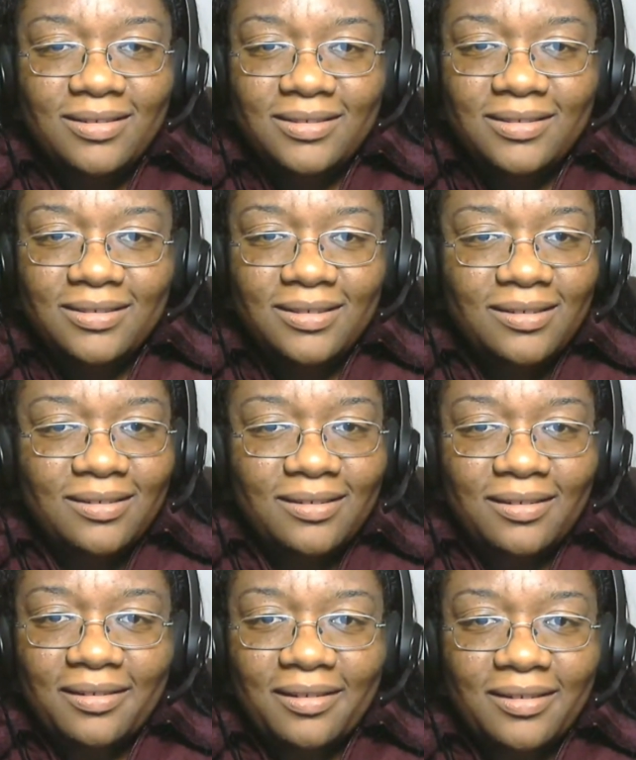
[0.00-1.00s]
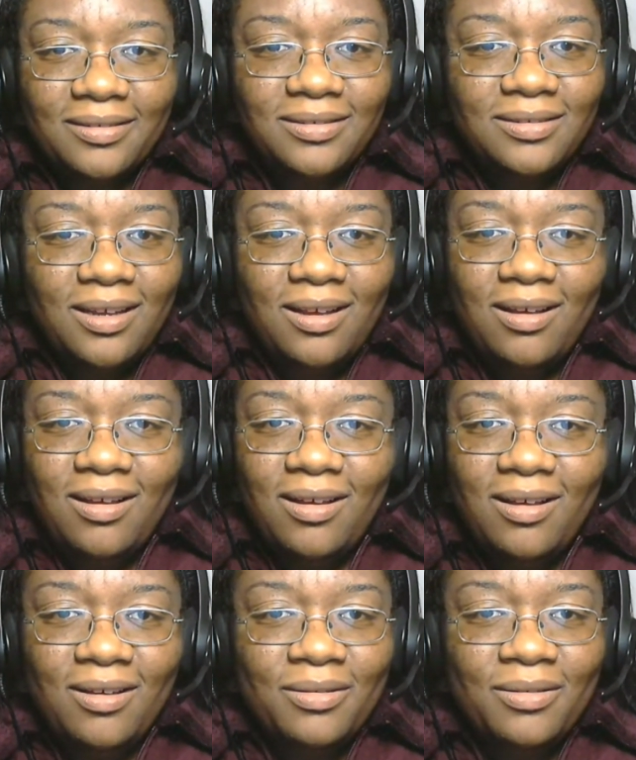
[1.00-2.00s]
this class.
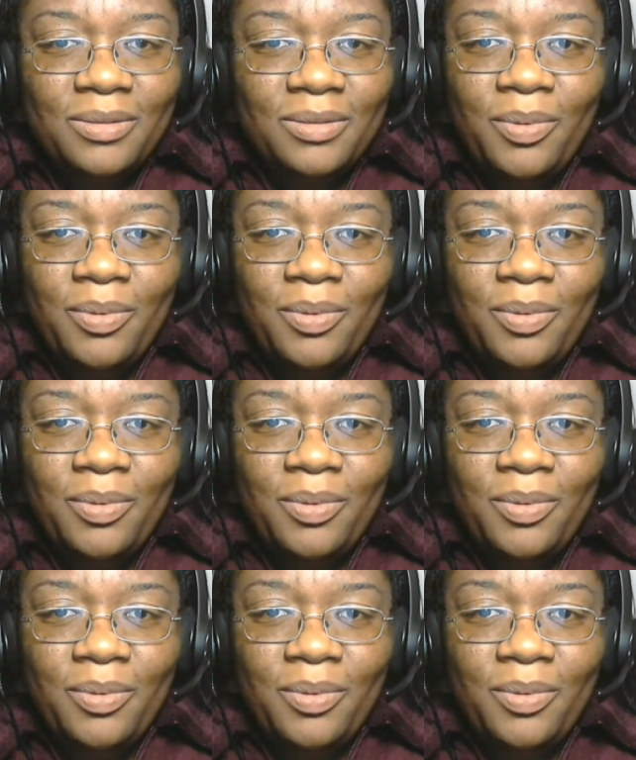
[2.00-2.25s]
oh, it's